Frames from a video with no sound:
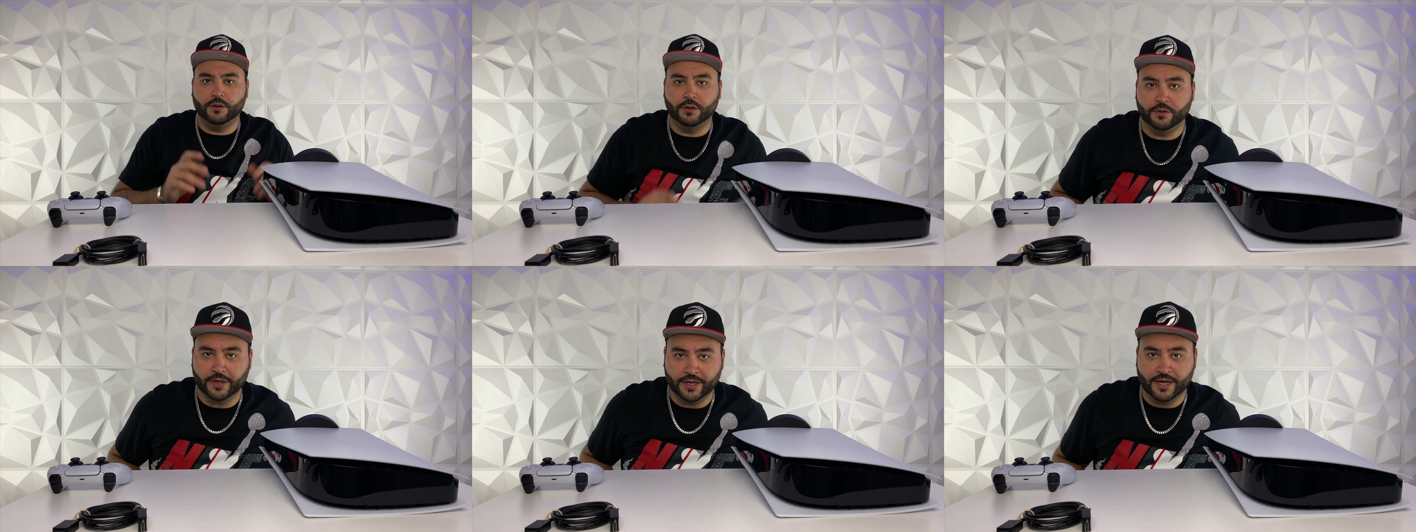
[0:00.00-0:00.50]

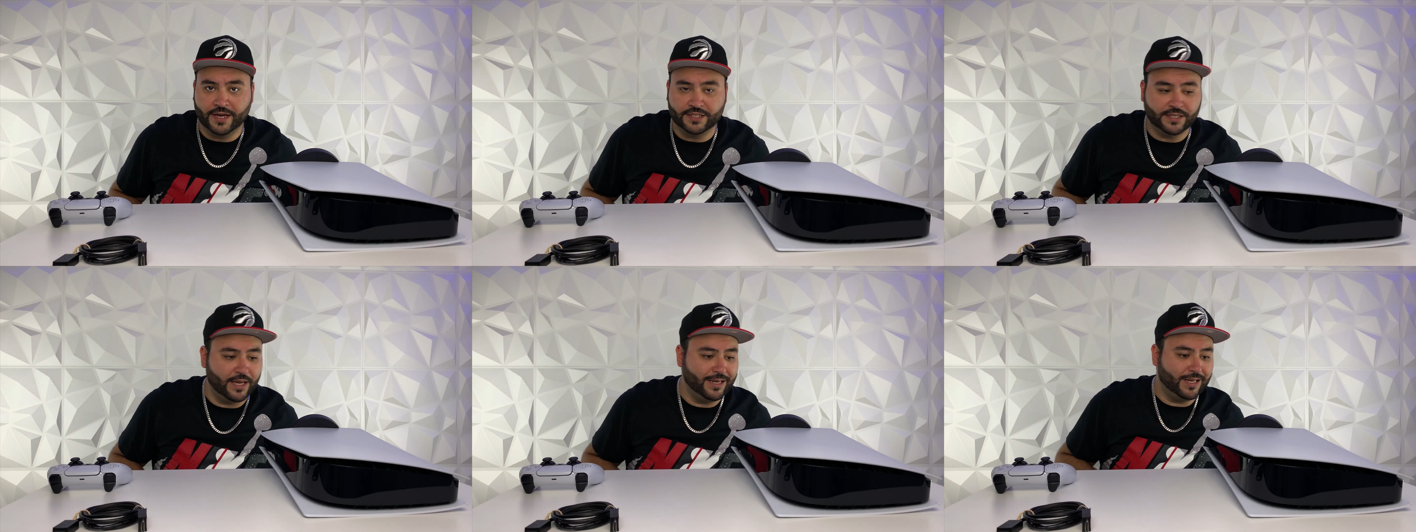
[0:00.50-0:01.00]
Okay
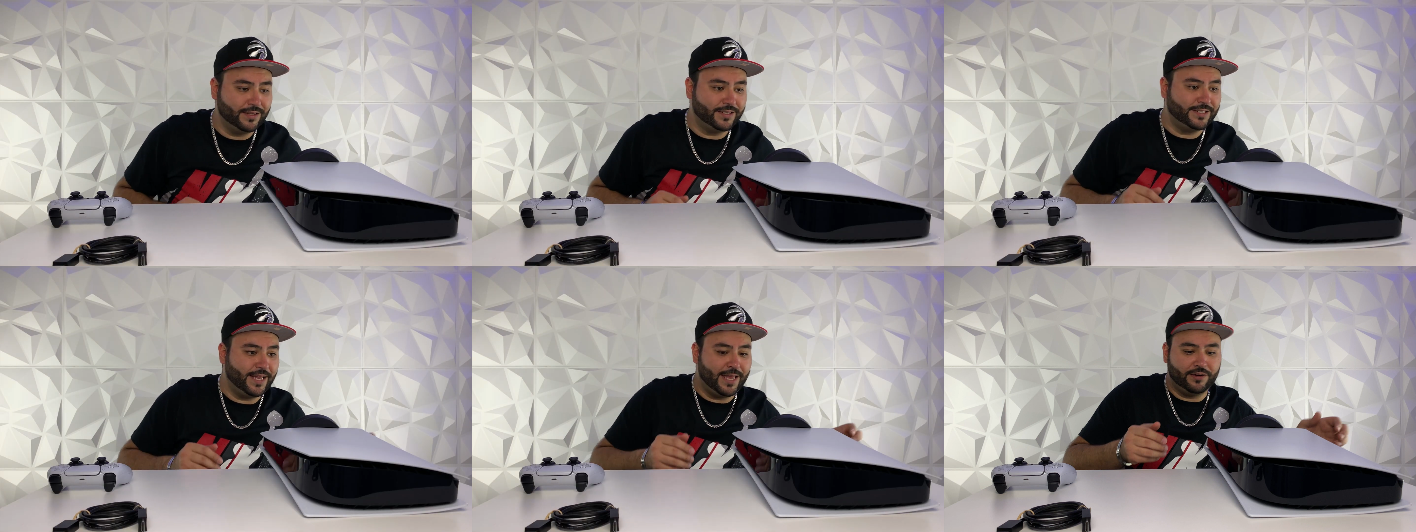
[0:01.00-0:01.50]
guys, I got the
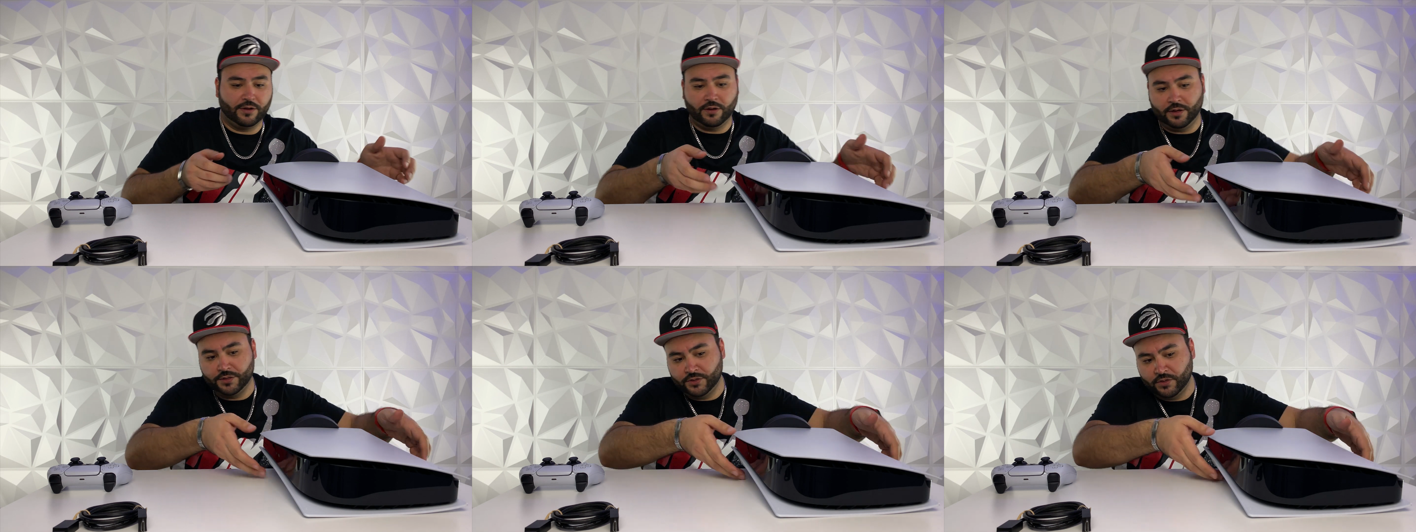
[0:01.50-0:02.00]
stand on,